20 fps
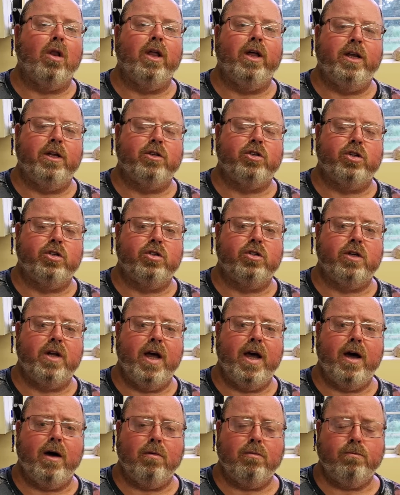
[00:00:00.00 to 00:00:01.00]
lettuces
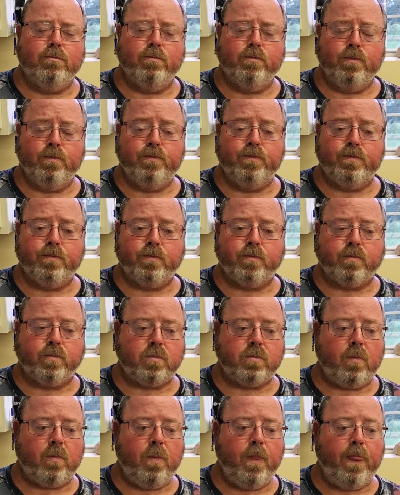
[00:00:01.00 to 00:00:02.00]
now
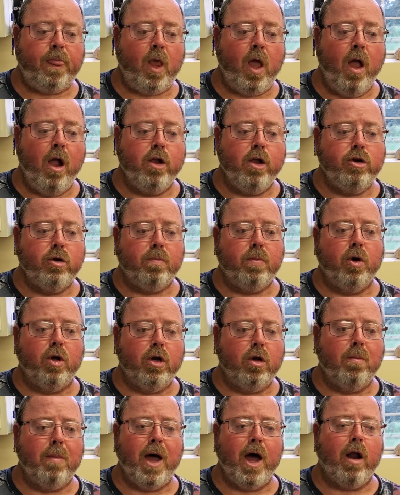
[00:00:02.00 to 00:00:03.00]
and you're putting
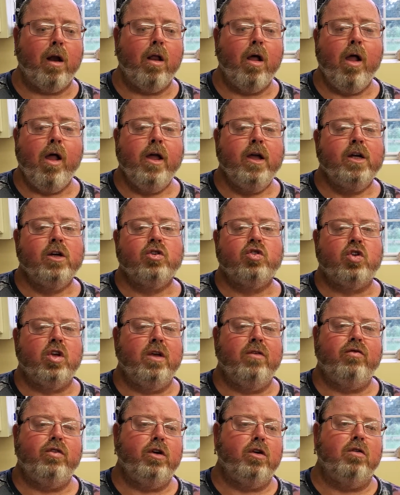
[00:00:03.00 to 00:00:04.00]
them out, see
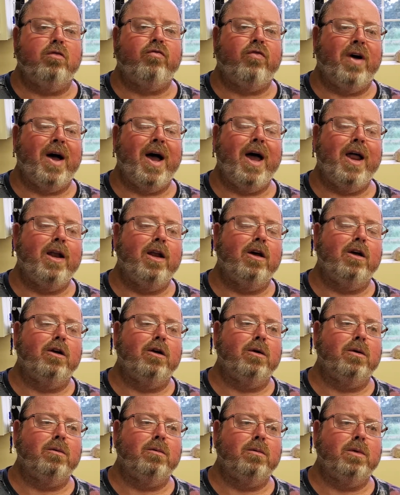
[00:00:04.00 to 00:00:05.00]
if you can find
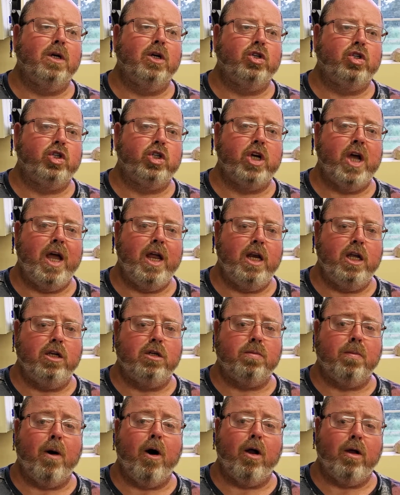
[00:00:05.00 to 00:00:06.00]
a shady
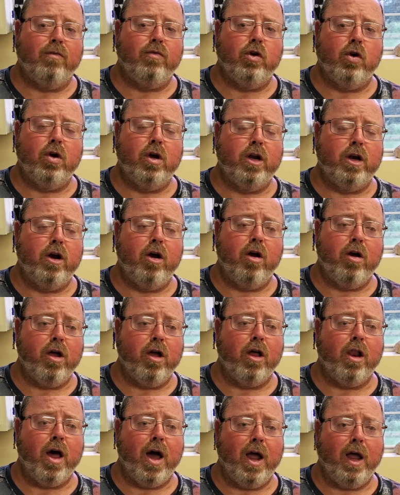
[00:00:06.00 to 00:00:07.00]
spot if you're in an
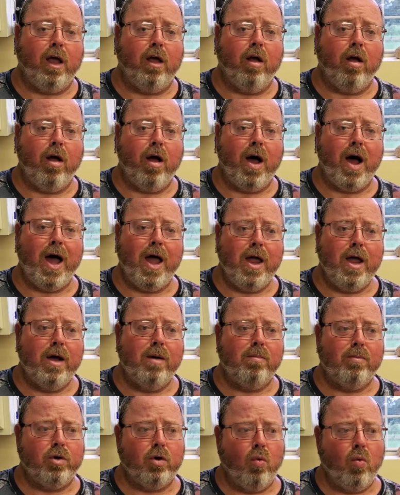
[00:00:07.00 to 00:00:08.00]
area like I
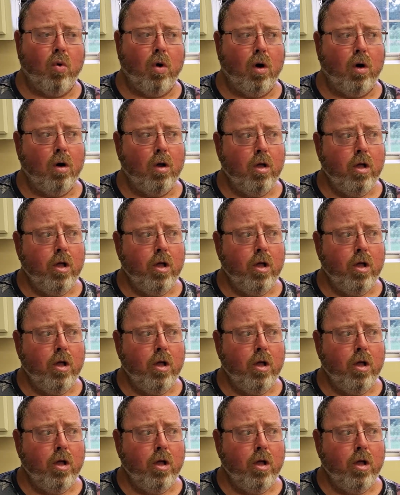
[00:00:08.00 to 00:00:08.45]
am, to where